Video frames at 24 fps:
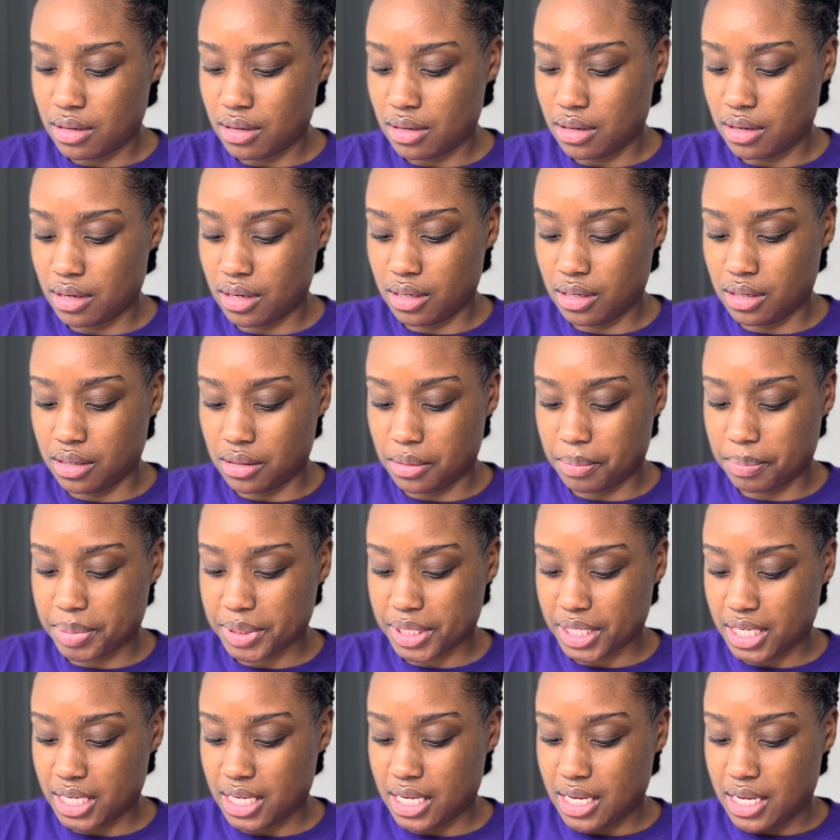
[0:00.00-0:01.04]
up
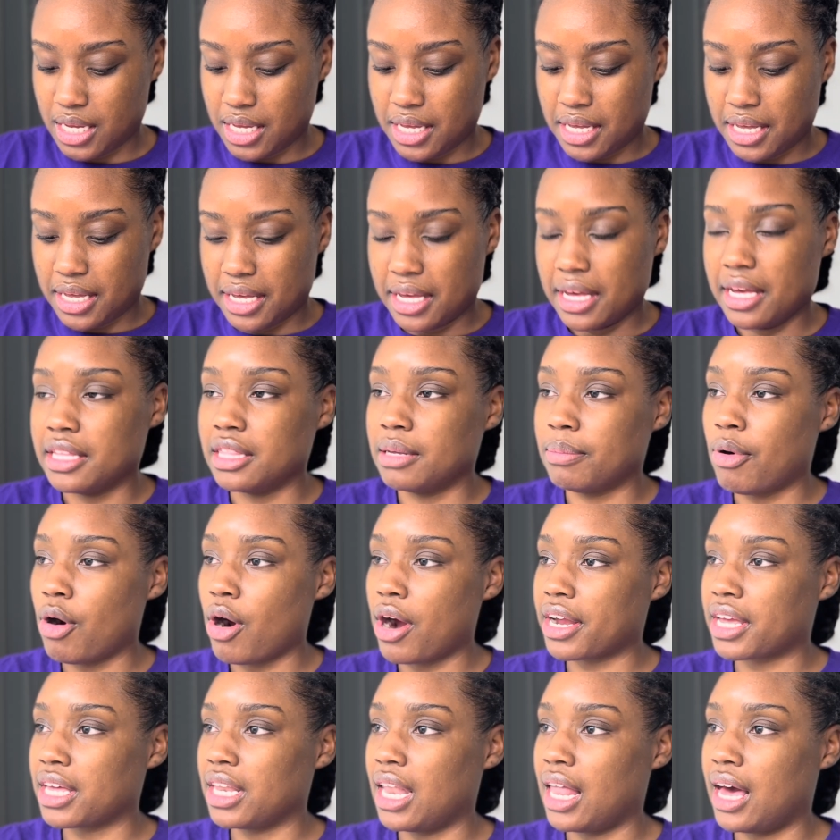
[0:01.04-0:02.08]
in the
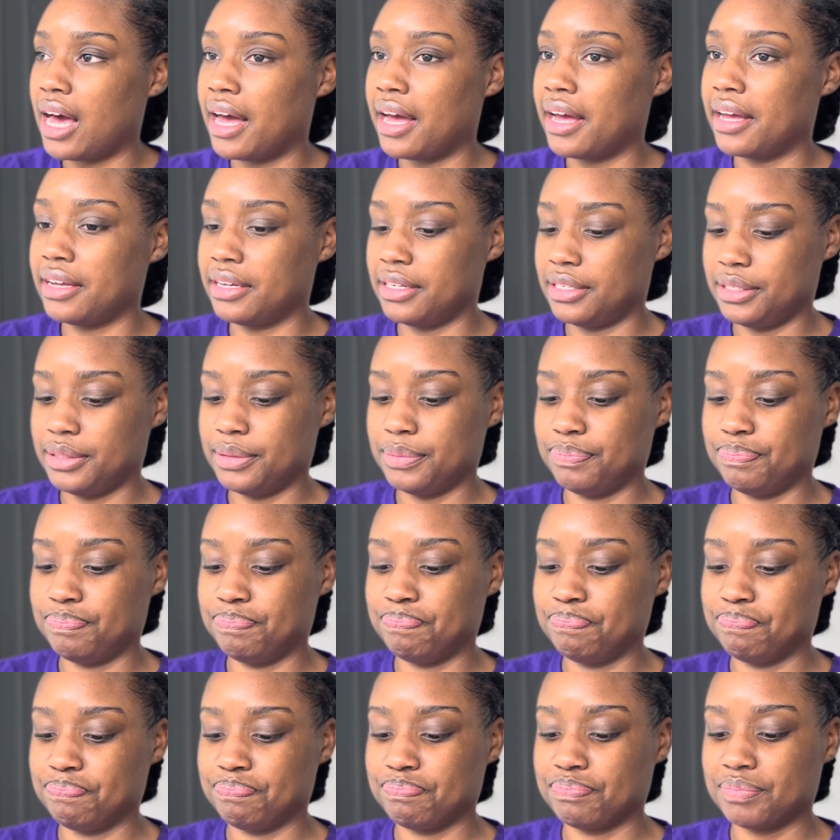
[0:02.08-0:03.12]
parking lot.
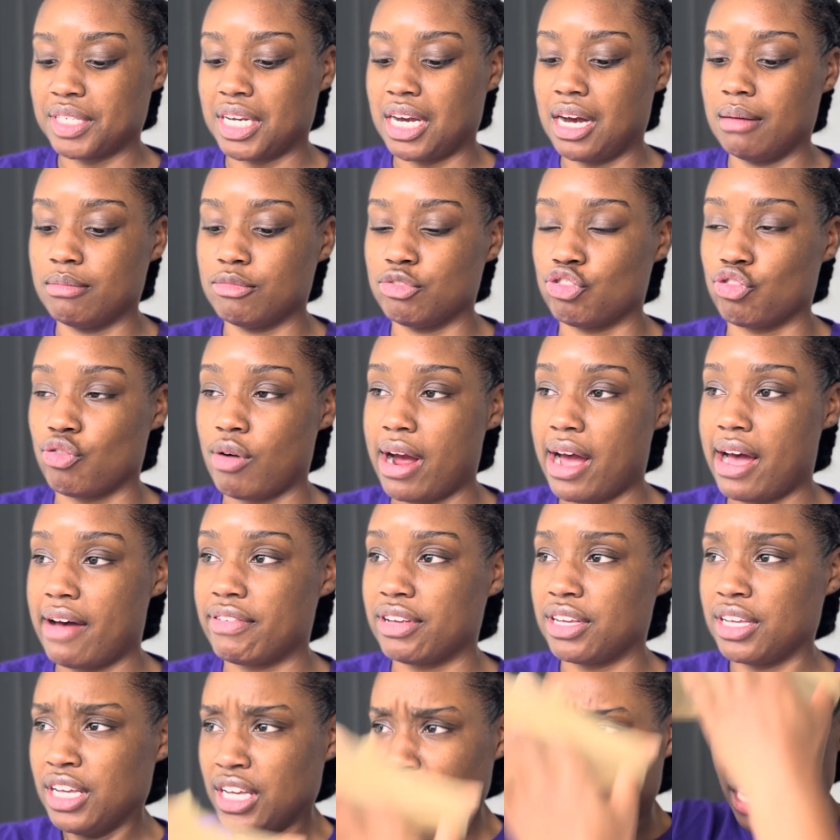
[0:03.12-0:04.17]
I'm driving,
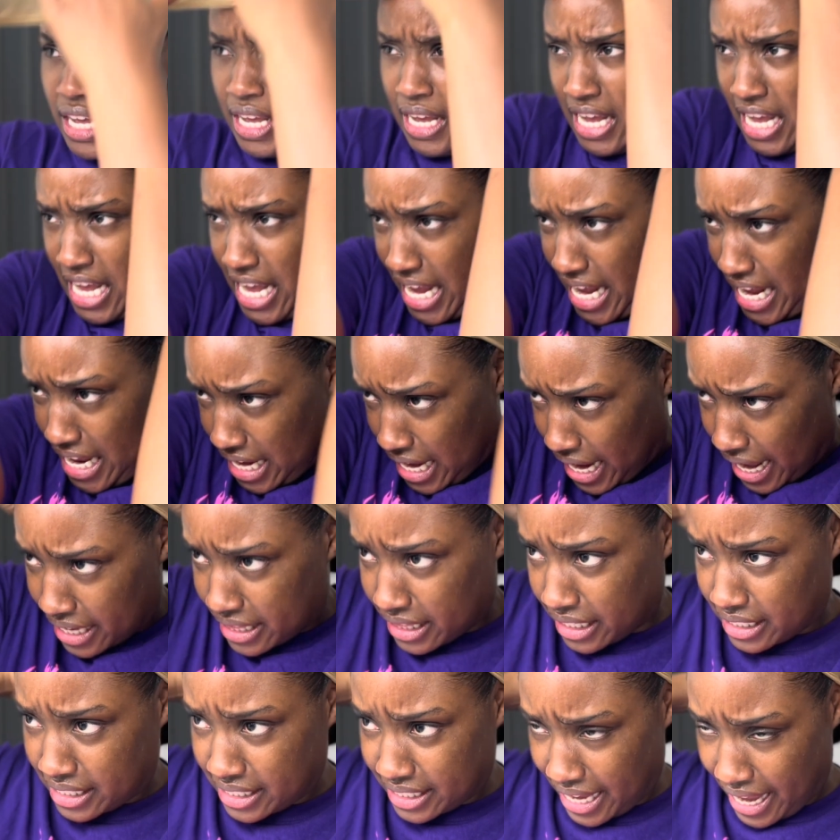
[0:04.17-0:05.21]
and like
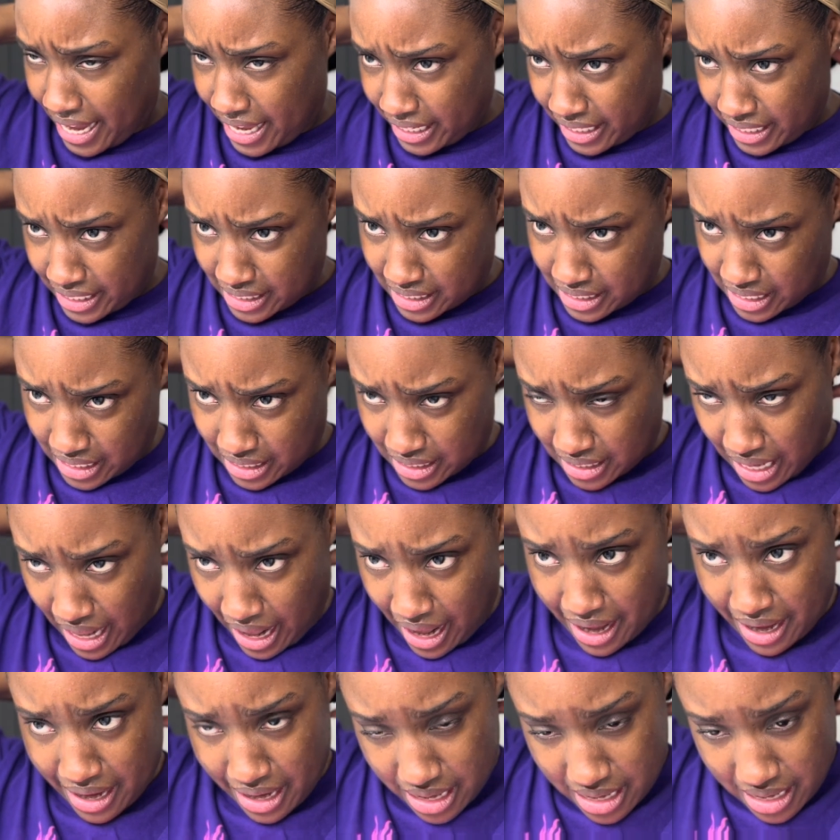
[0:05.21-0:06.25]
the Sally's is
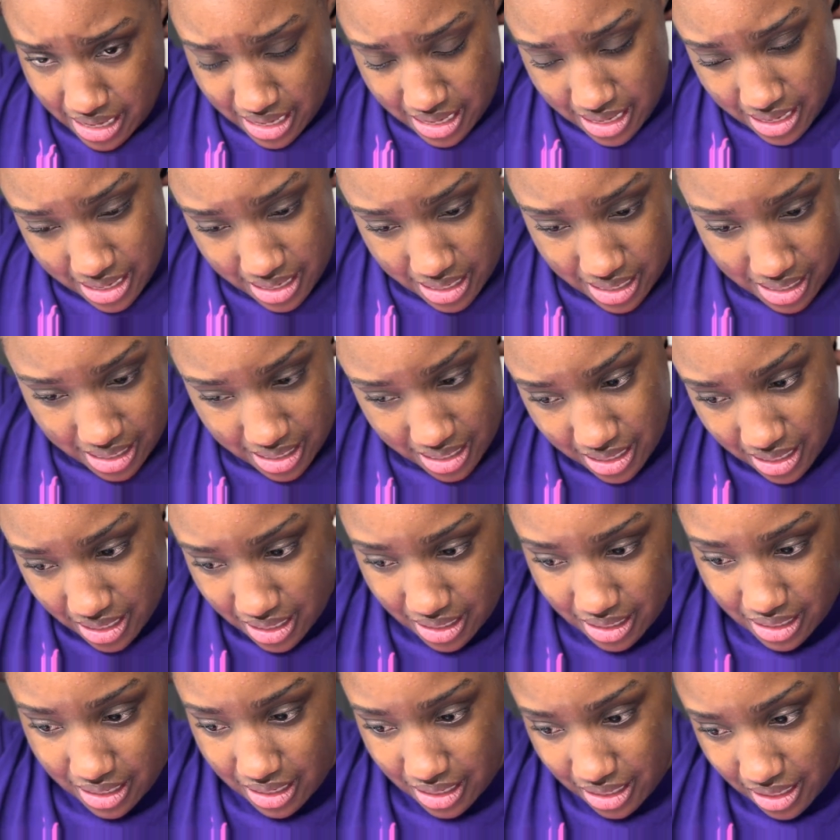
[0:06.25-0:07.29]
like,
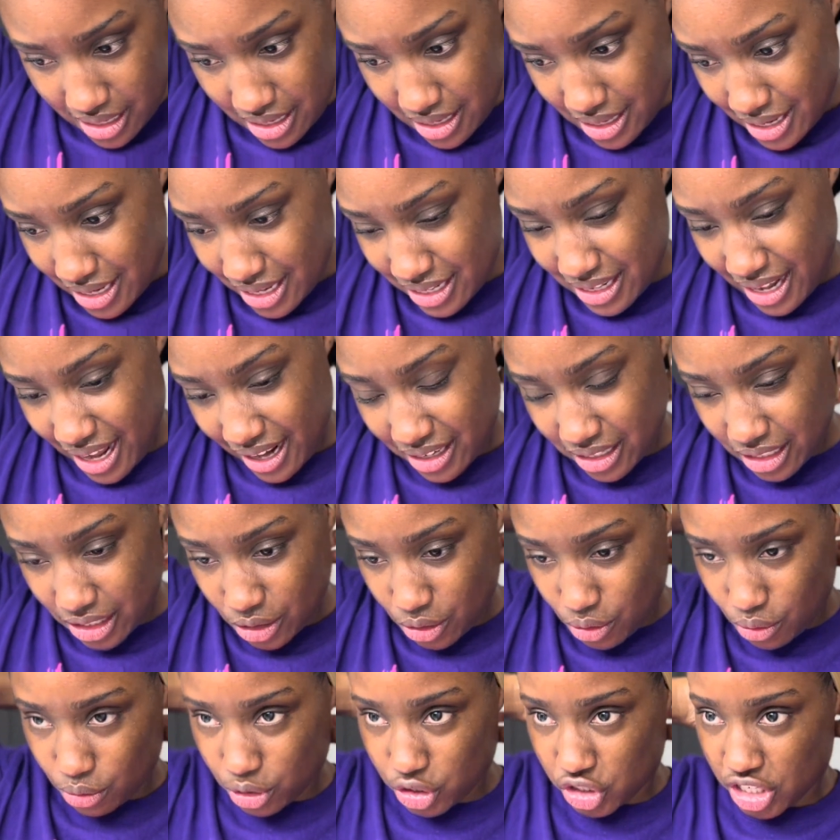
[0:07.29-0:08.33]
it's like a
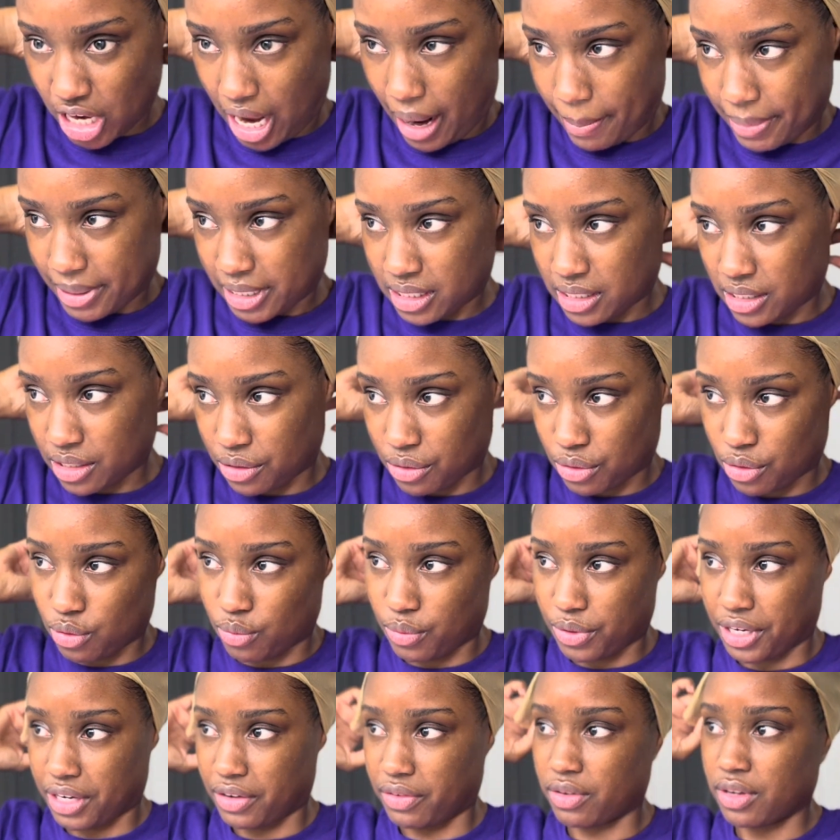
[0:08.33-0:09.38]
little shopping center or
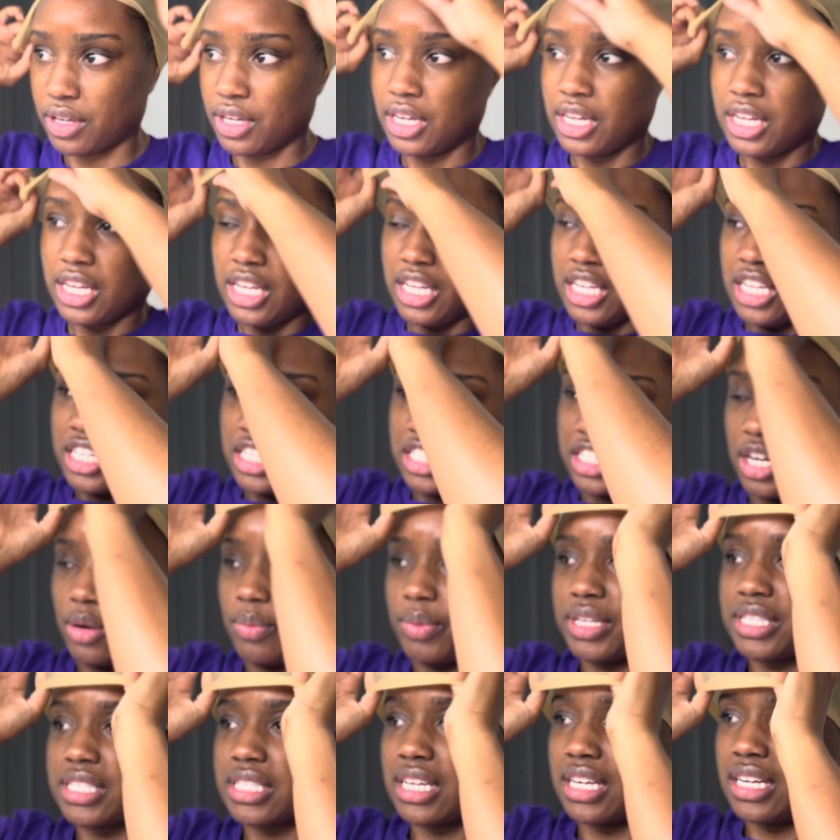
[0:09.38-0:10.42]
whatever. So
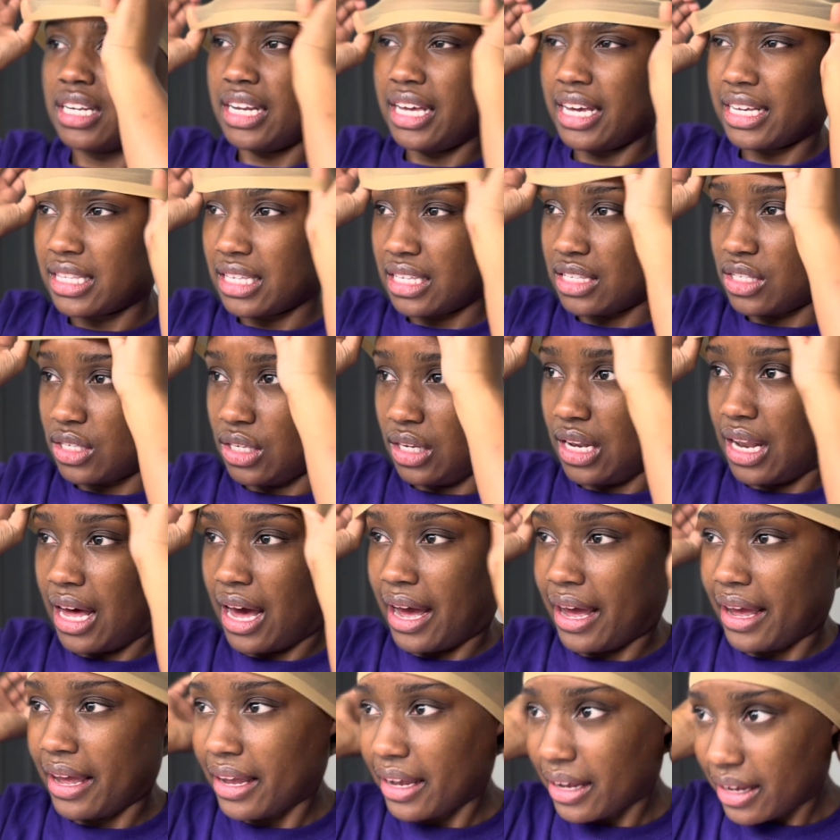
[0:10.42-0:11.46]
it's connected to
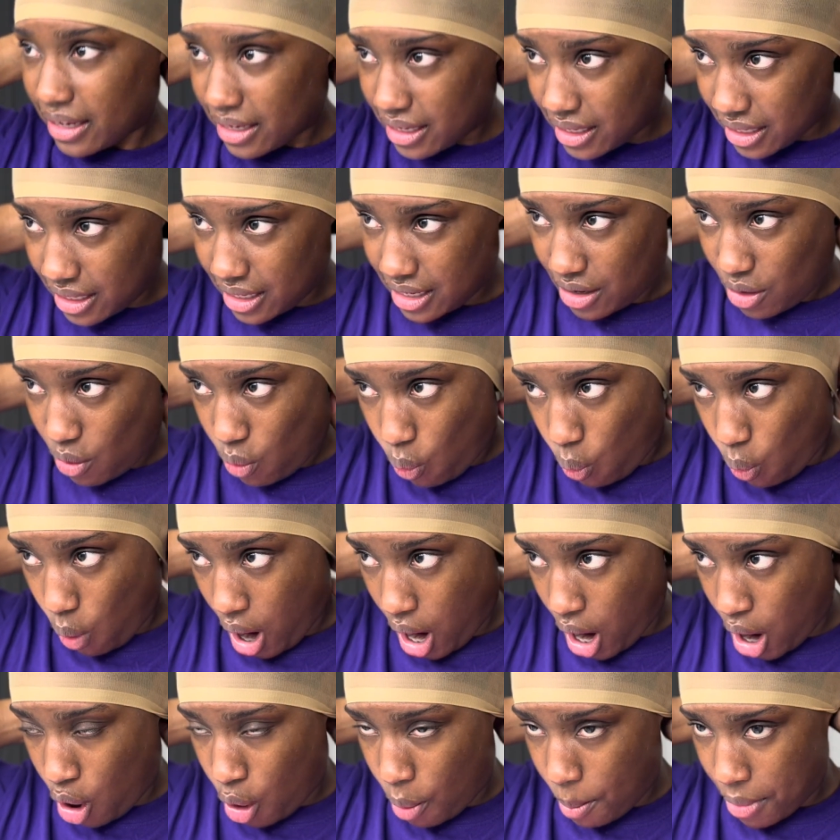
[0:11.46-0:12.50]
like
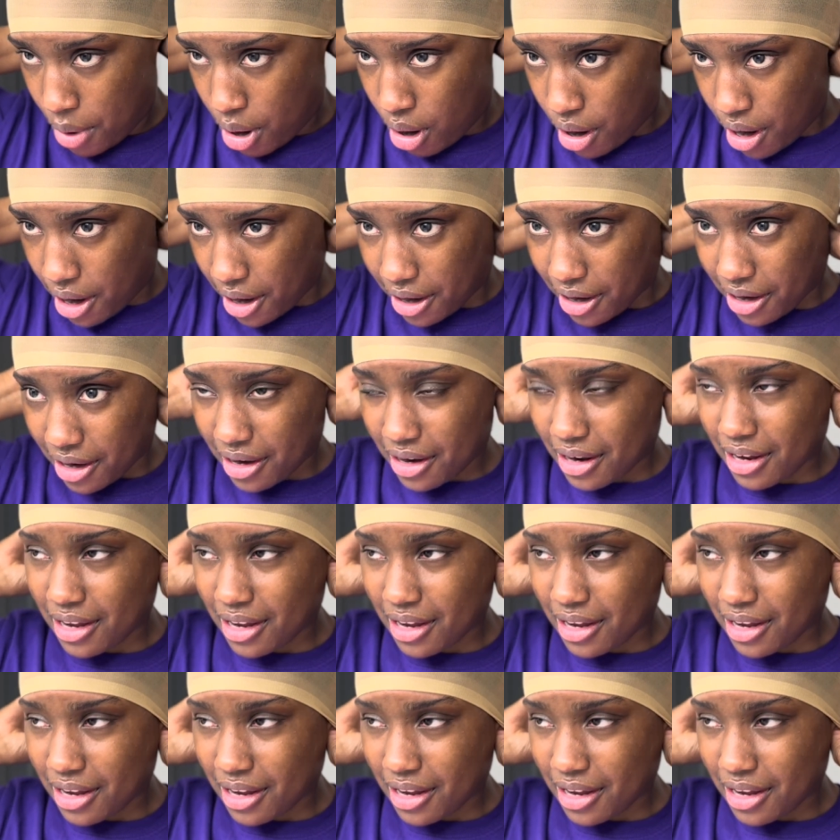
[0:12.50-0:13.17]
Walmart,